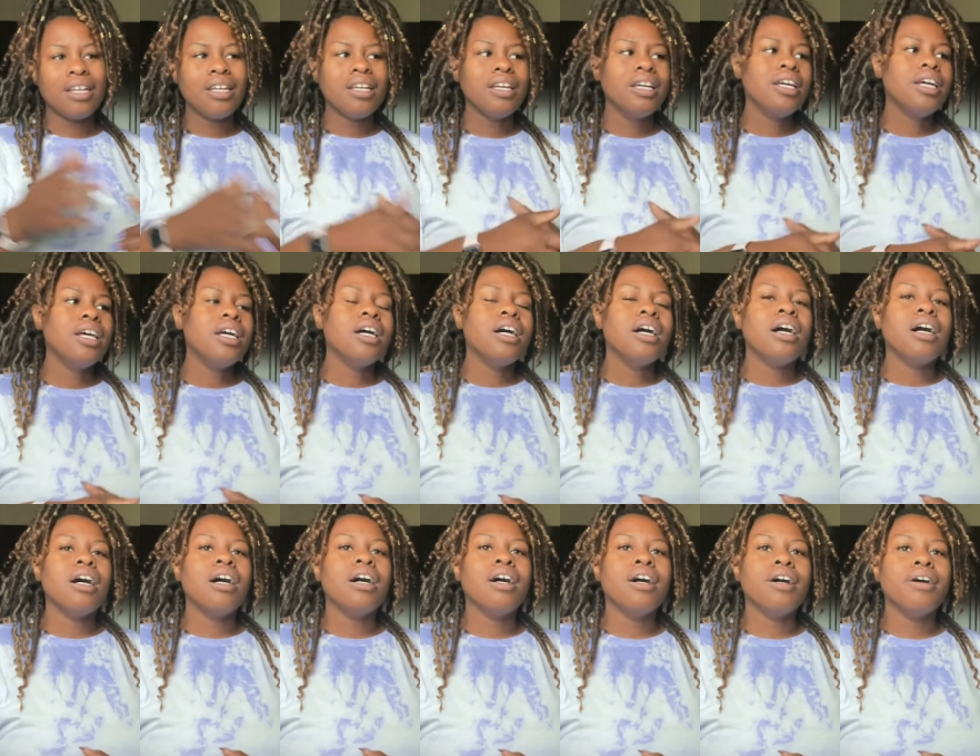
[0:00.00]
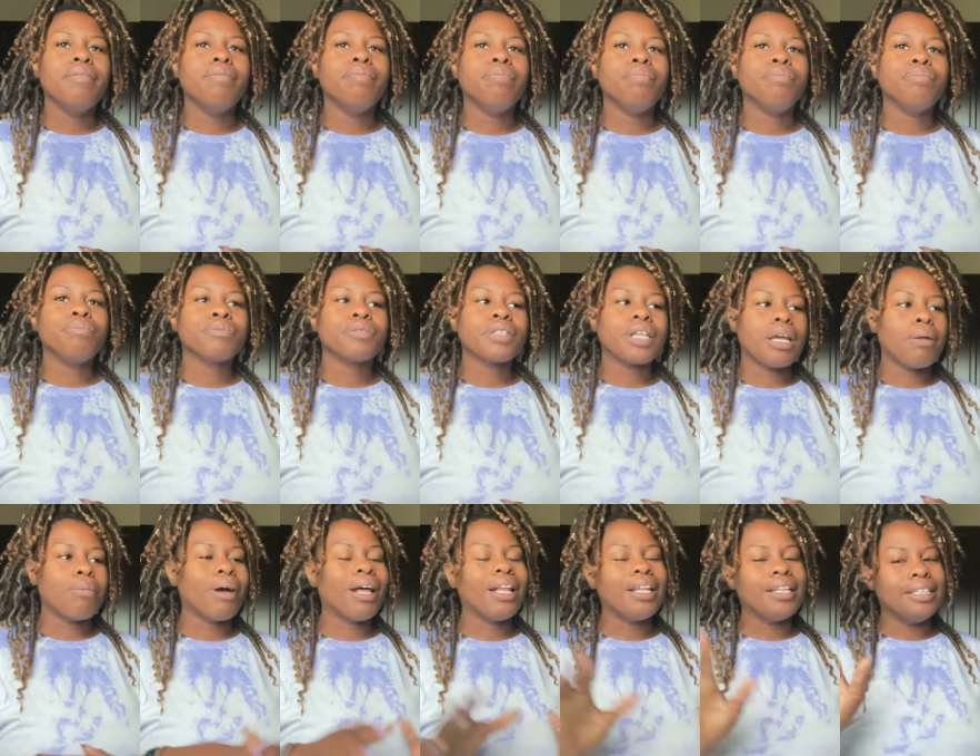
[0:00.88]

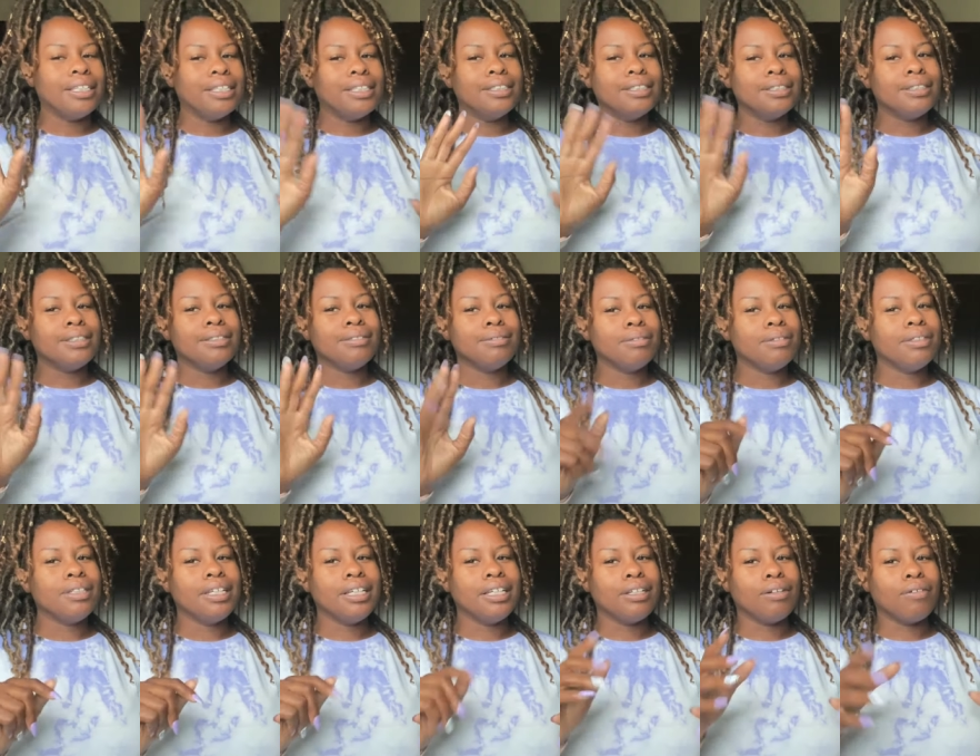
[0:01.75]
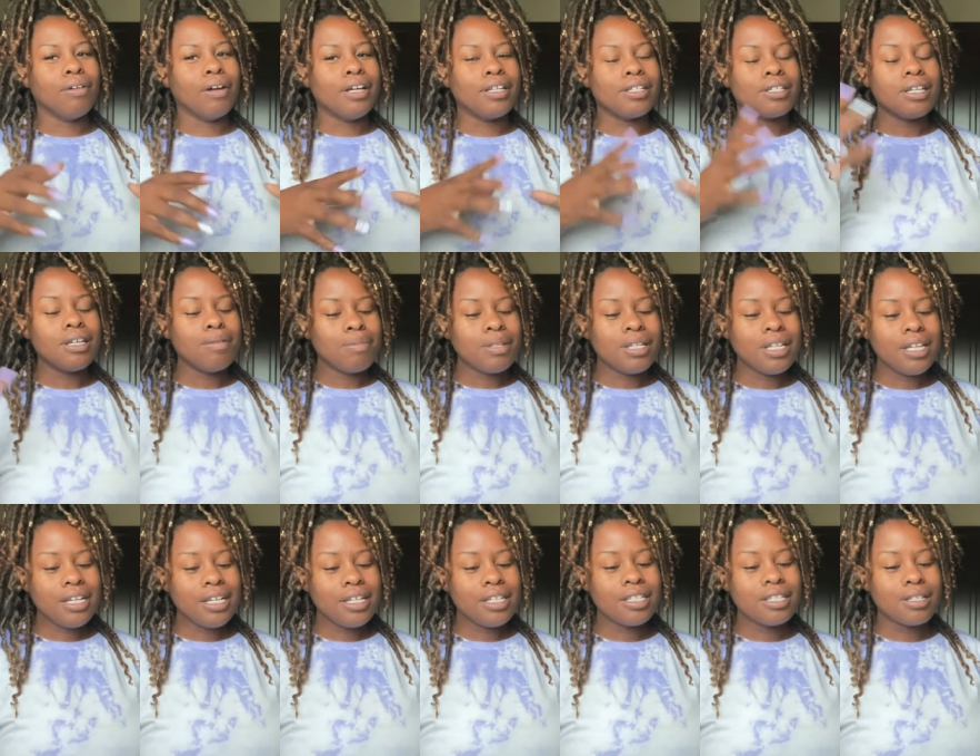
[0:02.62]
It probably is in the grand scheme of
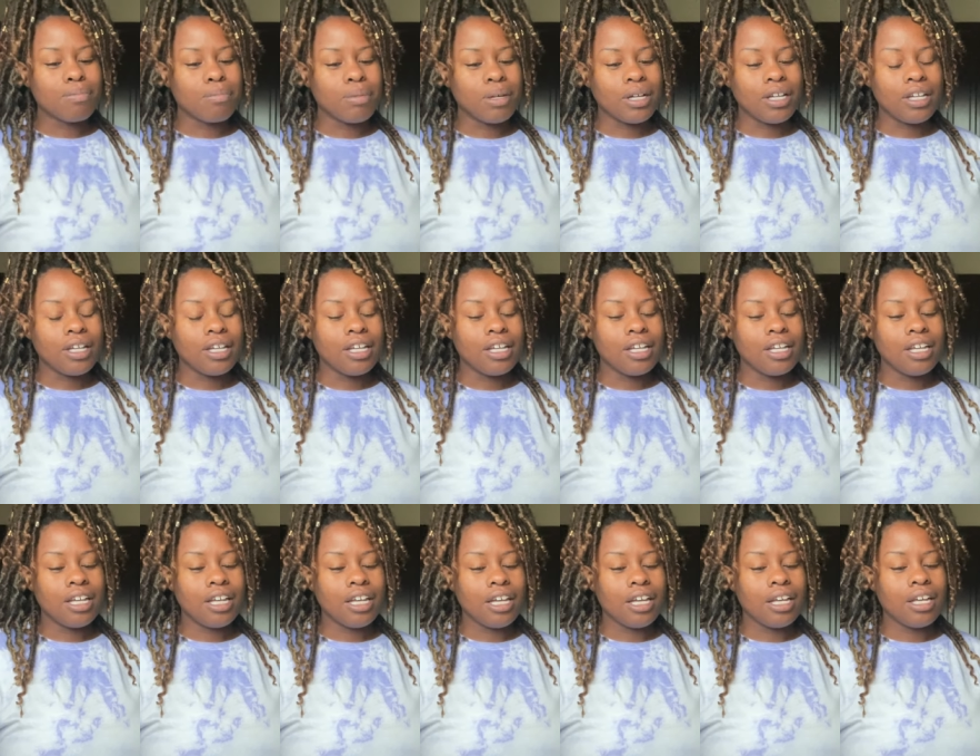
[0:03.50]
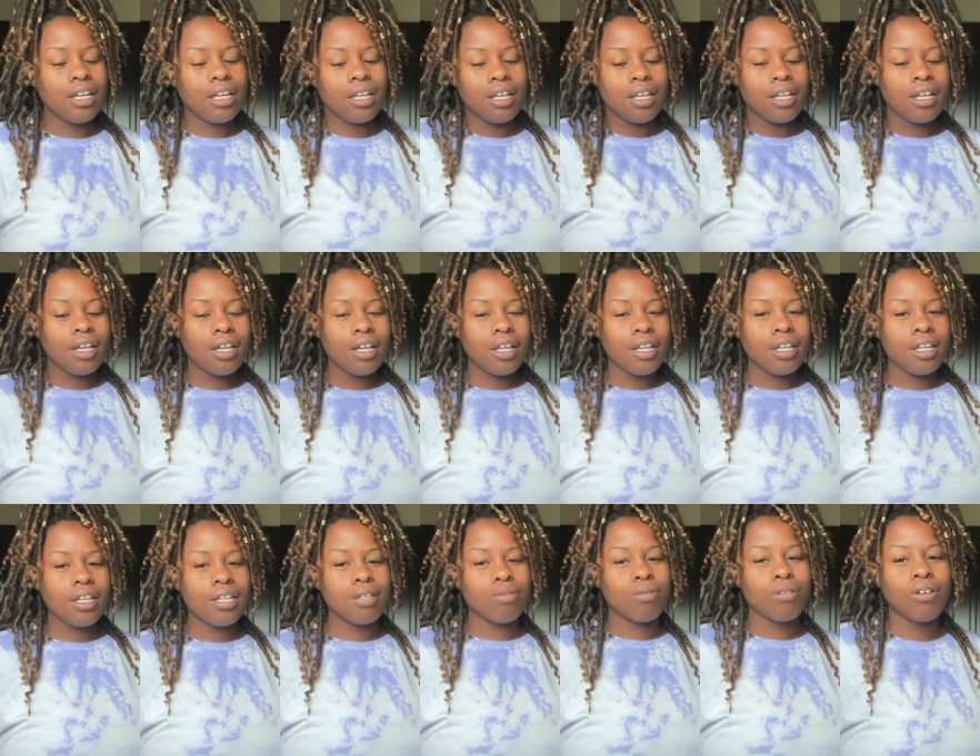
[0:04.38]
things, but
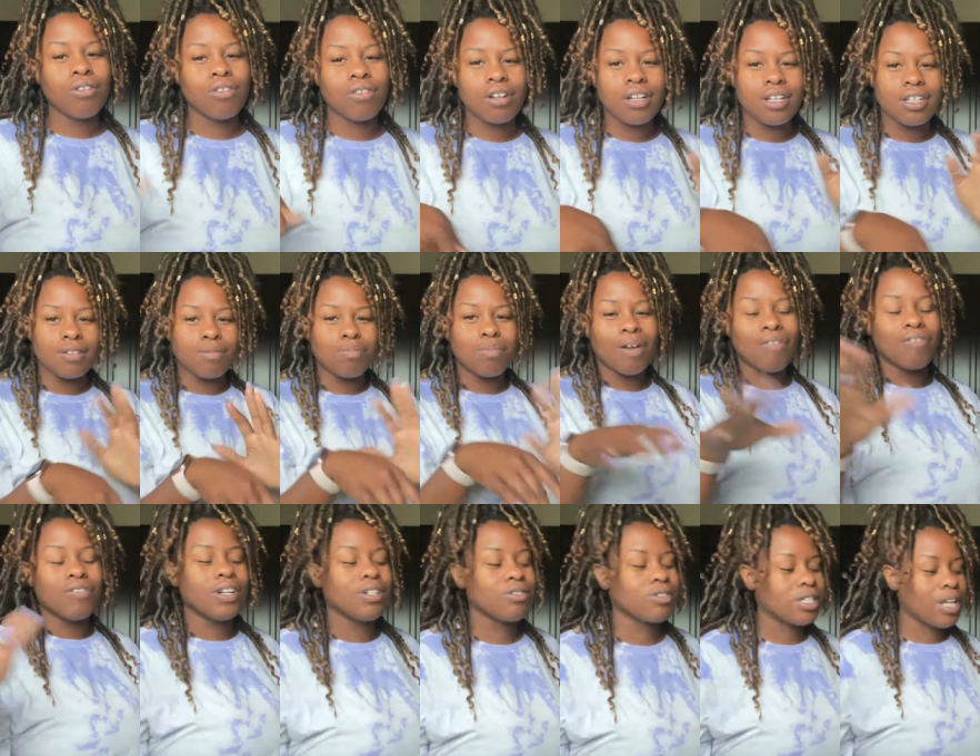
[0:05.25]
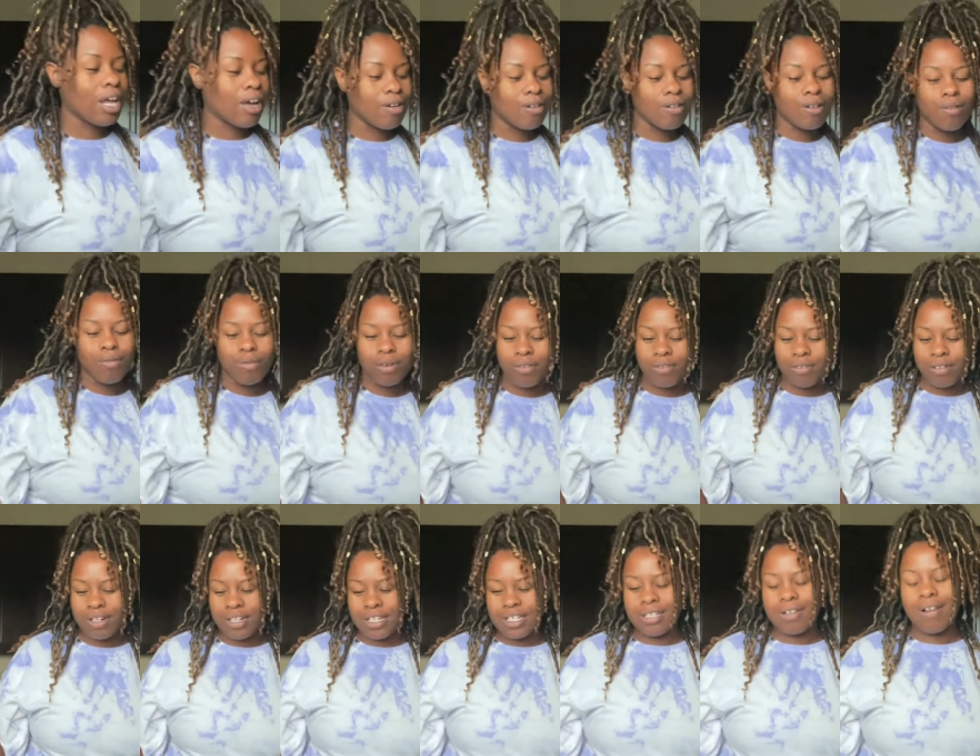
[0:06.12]
this Ruth Chris, my first time going to Ruth
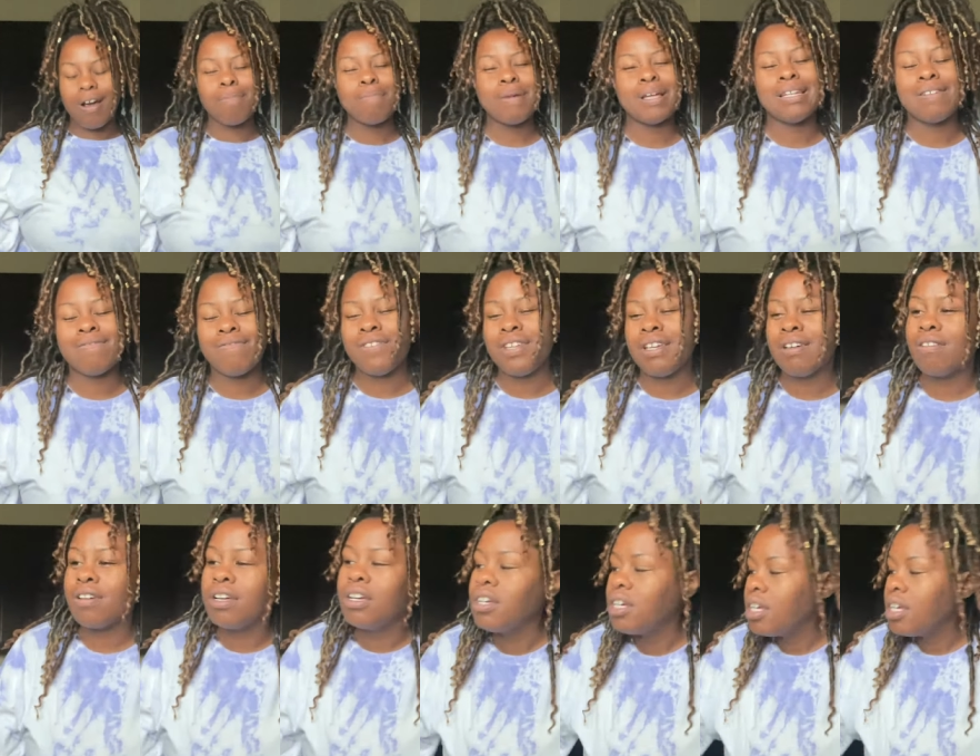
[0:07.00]
Chris, so I'm about to feel